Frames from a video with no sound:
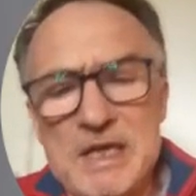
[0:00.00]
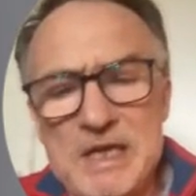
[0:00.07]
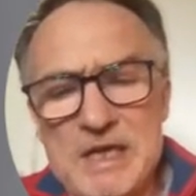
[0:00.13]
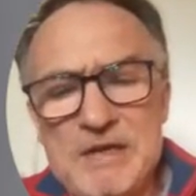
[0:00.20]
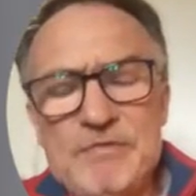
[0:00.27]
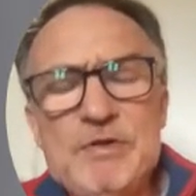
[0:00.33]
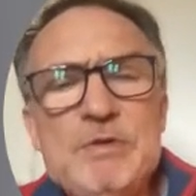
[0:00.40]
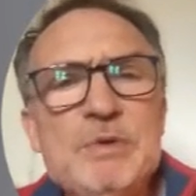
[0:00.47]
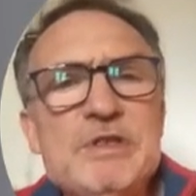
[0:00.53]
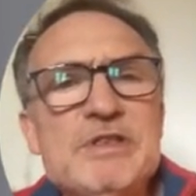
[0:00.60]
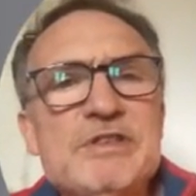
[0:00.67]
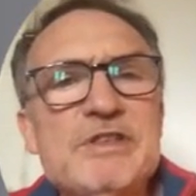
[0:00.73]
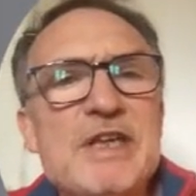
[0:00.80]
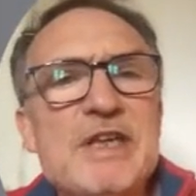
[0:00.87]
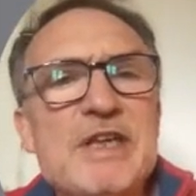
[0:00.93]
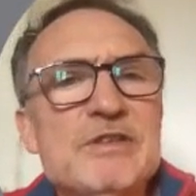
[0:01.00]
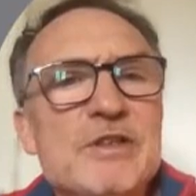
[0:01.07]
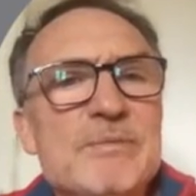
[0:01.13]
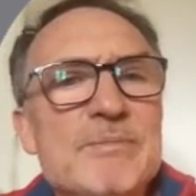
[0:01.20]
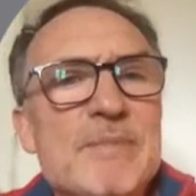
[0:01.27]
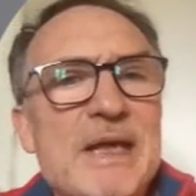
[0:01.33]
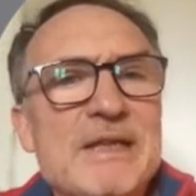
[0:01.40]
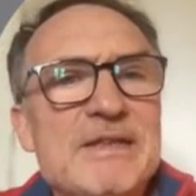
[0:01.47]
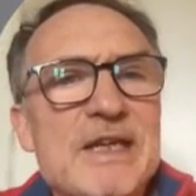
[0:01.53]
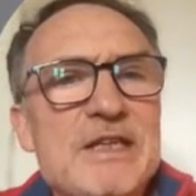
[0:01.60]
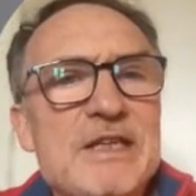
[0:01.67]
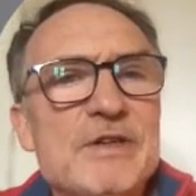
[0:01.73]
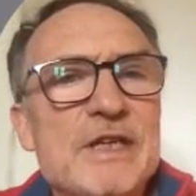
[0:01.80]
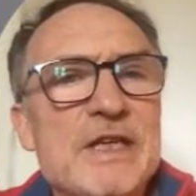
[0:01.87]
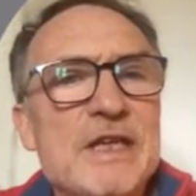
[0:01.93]
If we were to set it to
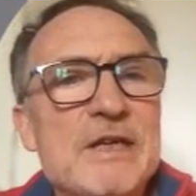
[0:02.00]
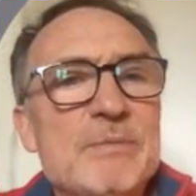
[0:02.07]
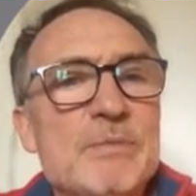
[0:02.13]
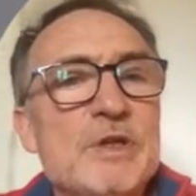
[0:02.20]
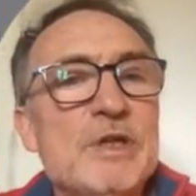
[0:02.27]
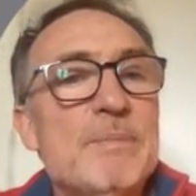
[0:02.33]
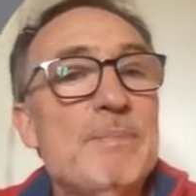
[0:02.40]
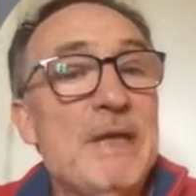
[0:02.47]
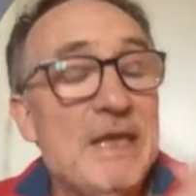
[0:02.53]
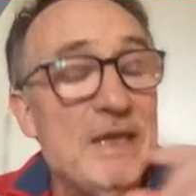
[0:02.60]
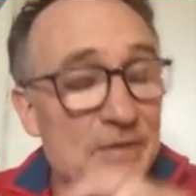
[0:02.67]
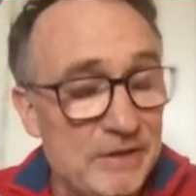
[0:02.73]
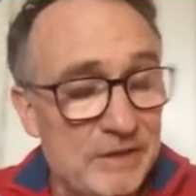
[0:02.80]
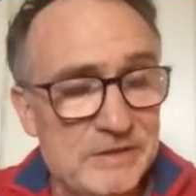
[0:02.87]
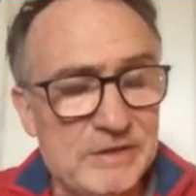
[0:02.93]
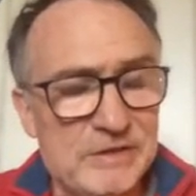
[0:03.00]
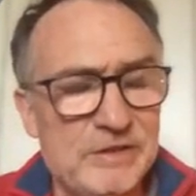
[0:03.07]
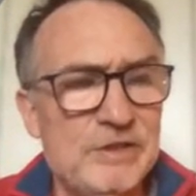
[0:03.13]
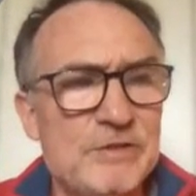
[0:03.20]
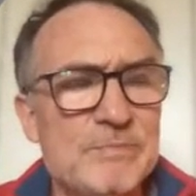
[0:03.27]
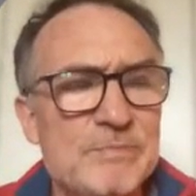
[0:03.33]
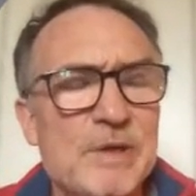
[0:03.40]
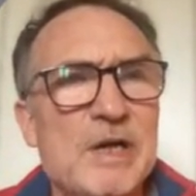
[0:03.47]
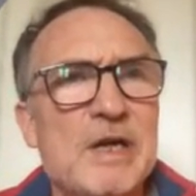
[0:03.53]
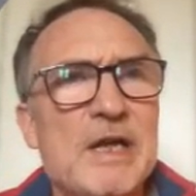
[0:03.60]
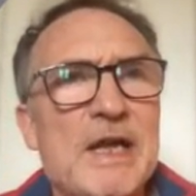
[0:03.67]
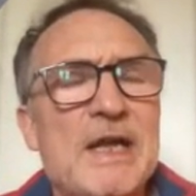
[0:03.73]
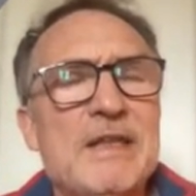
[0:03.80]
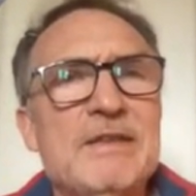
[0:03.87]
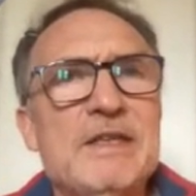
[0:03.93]
mandatory, it would appear in the decision bar
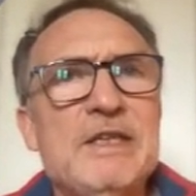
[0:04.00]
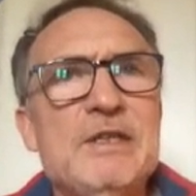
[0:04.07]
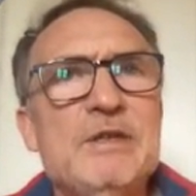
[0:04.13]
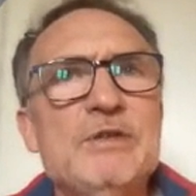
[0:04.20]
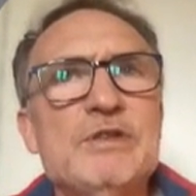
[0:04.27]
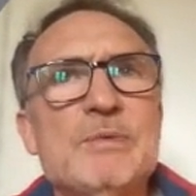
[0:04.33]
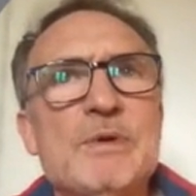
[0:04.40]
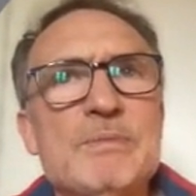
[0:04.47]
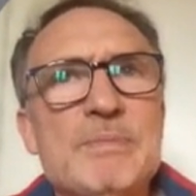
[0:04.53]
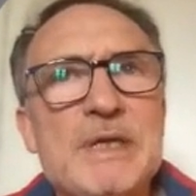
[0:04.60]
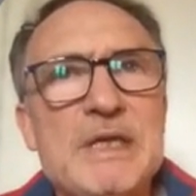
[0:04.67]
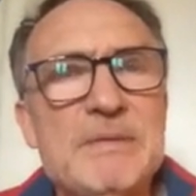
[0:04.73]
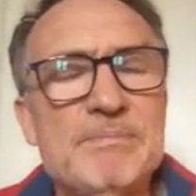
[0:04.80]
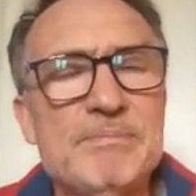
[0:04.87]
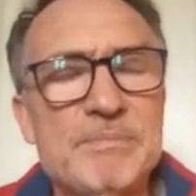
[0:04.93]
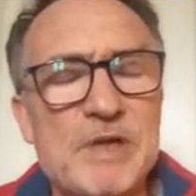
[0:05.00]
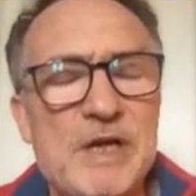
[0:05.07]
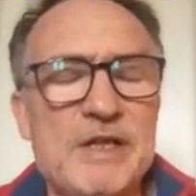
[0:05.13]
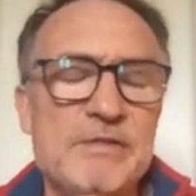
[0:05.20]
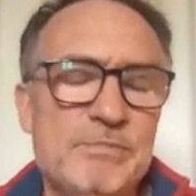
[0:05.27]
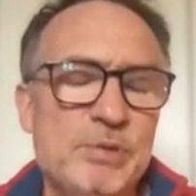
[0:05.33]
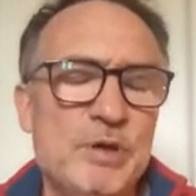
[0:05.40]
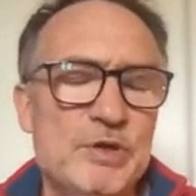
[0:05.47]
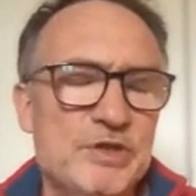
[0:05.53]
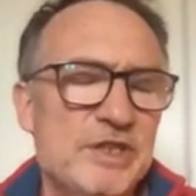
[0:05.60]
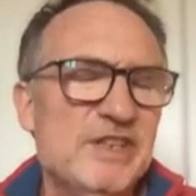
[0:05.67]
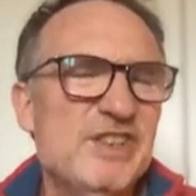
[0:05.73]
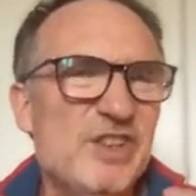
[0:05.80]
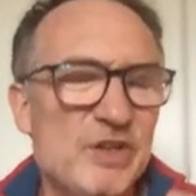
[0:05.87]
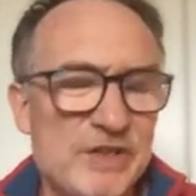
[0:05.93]
and the user would be kind of pushed.
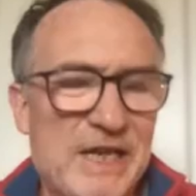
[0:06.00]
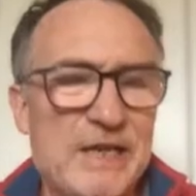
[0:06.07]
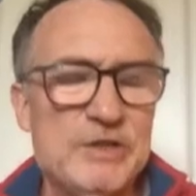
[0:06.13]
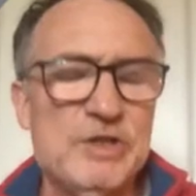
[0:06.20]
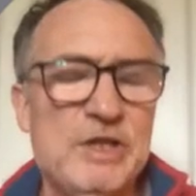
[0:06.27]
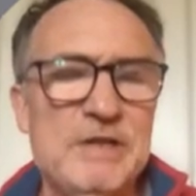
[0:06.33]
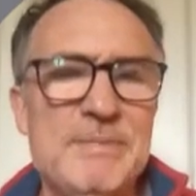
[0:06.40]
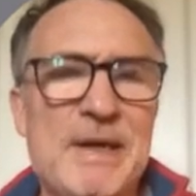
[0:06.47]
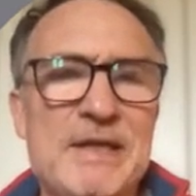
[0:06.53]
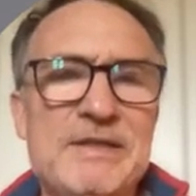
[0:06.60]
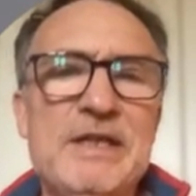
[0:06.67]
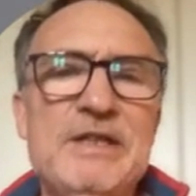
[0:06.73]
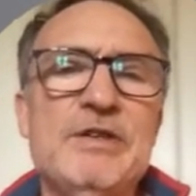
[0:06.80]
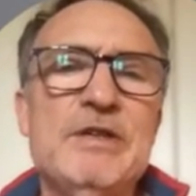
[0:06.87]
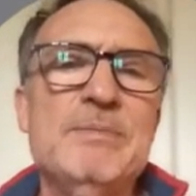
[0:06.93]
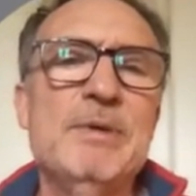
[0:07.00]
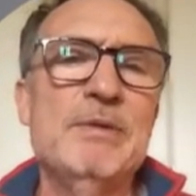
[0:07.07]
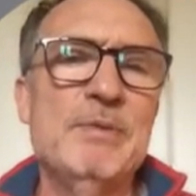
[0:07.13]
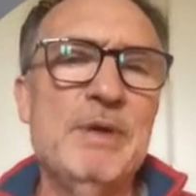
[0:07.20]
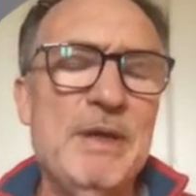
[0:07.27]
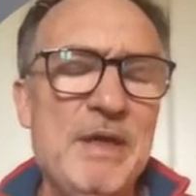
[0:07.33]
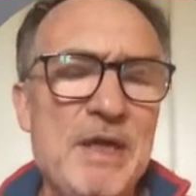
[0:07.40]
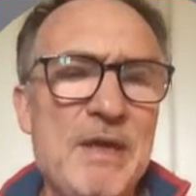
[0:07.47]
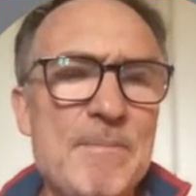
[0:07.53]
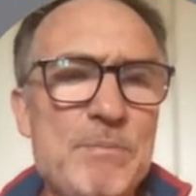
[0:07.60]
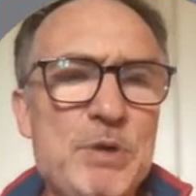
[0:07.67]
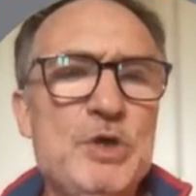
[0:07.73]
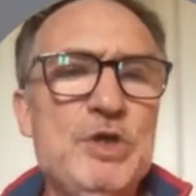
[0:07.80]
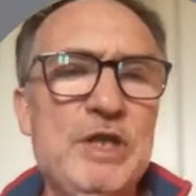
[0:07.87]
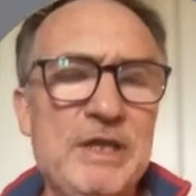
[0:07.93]
It's not actually mandatory, but we're
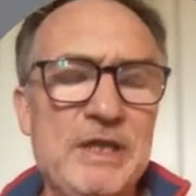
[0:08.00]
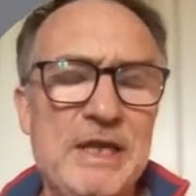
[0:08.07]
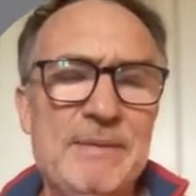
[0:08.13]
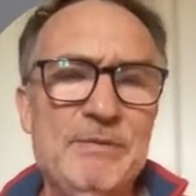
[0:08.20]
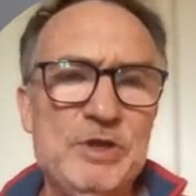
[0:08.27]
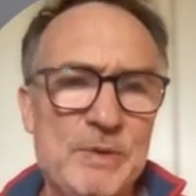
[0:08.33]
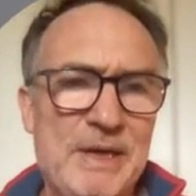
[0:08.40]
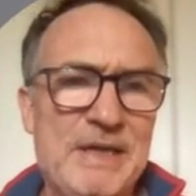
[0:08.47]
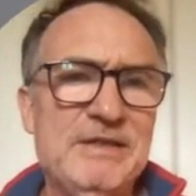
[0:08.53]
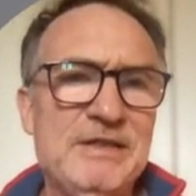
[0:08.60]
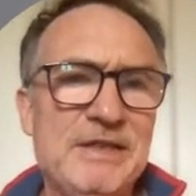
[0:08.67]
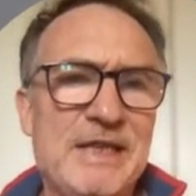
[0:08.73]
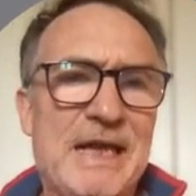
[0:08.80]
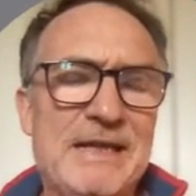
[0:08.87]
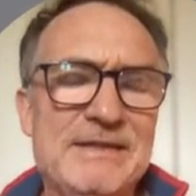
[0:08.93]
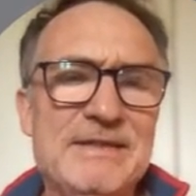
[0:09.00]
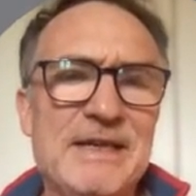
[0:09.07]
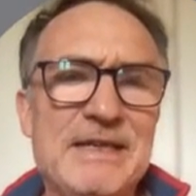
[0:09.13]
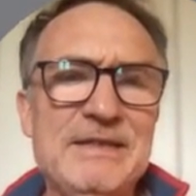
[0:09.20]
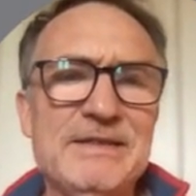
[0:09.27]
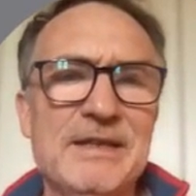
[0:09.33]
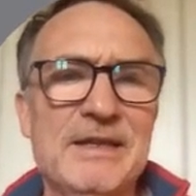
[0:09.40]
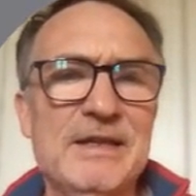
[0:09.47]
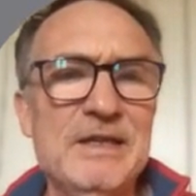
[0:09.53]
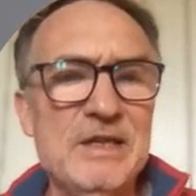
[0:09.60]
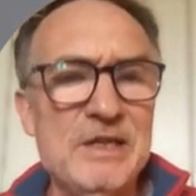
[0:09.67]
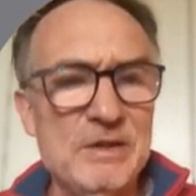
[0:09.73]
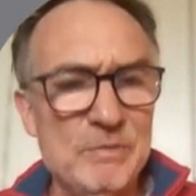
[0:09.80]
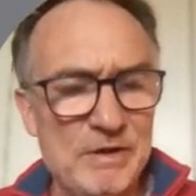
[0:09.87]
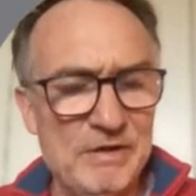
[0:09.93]
pushing them to enter that data.
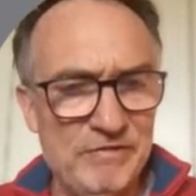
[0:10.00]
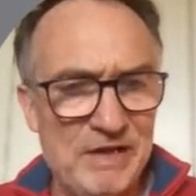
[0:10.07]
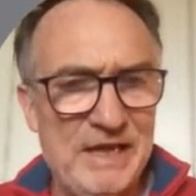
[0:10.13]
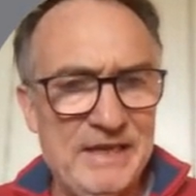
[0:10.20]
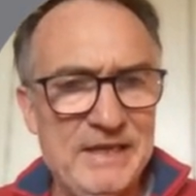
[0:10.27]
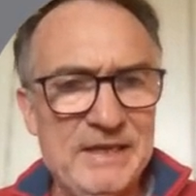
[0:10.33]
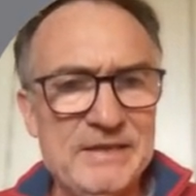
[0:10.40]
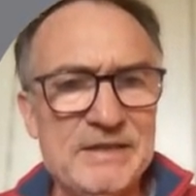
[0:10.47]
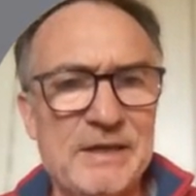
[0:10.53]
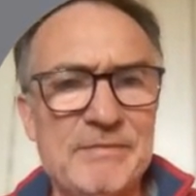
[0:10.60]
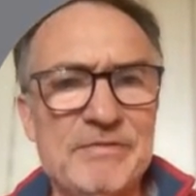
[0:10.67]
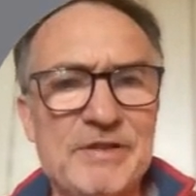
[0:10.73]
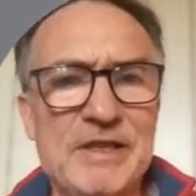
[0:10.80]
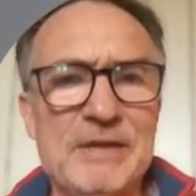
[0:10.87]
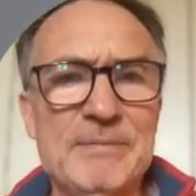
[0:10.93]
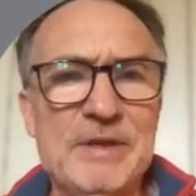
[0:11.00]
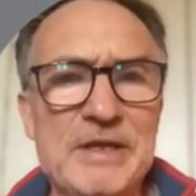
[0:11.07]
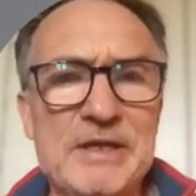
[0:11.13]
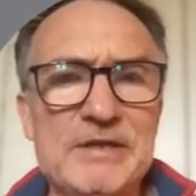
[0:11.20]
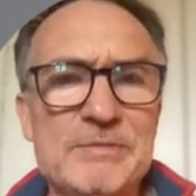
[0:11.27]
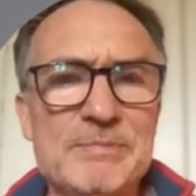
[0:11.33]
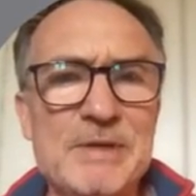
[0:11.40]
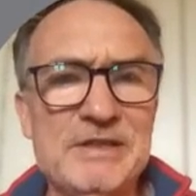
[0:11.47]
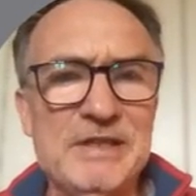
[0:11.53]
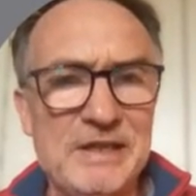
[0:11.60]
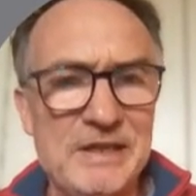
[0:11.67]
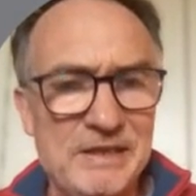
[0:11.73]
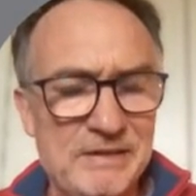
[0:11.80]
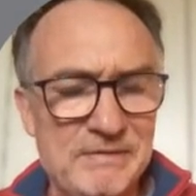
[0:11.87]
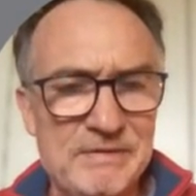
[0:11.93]
We're flagging it up for them that it's missing
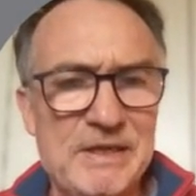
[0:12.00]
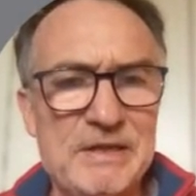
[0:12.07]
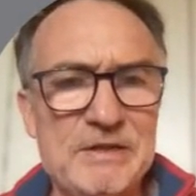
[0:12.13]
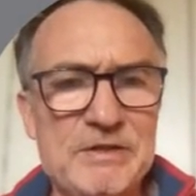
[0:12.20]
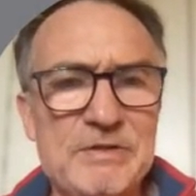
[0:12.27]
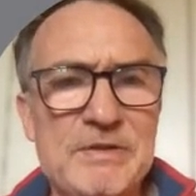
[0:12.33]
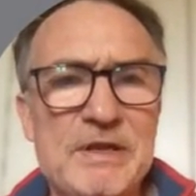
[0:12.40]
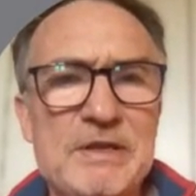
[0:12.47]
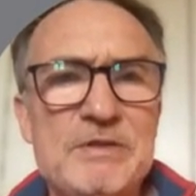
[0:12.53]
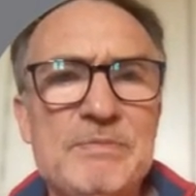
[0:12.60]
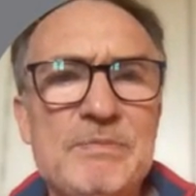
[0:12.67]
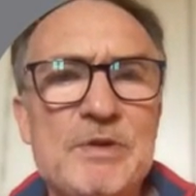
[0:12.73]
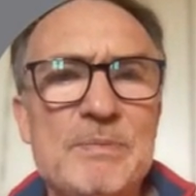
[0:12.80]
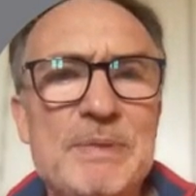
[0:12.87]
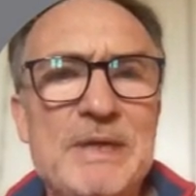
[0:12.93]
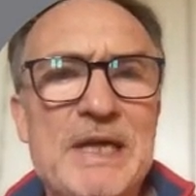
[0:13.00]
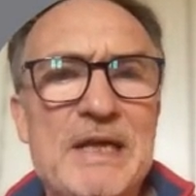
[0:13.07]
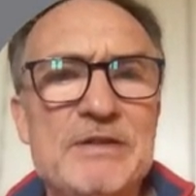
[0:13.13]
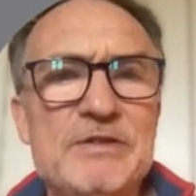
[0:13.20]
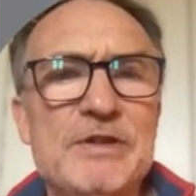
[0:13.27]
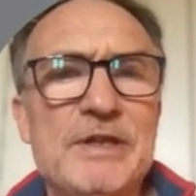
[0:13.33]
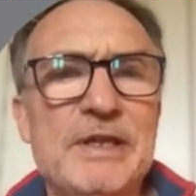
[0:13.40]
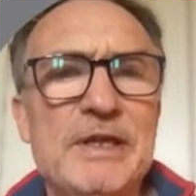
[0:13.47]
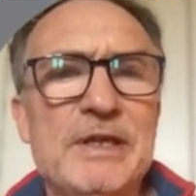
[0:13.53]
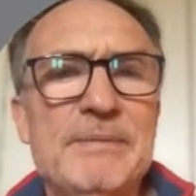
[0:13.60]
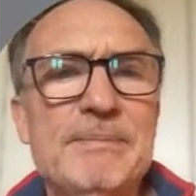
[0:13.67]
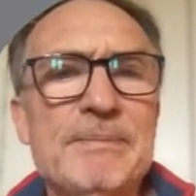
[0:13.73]
and they could be entering it.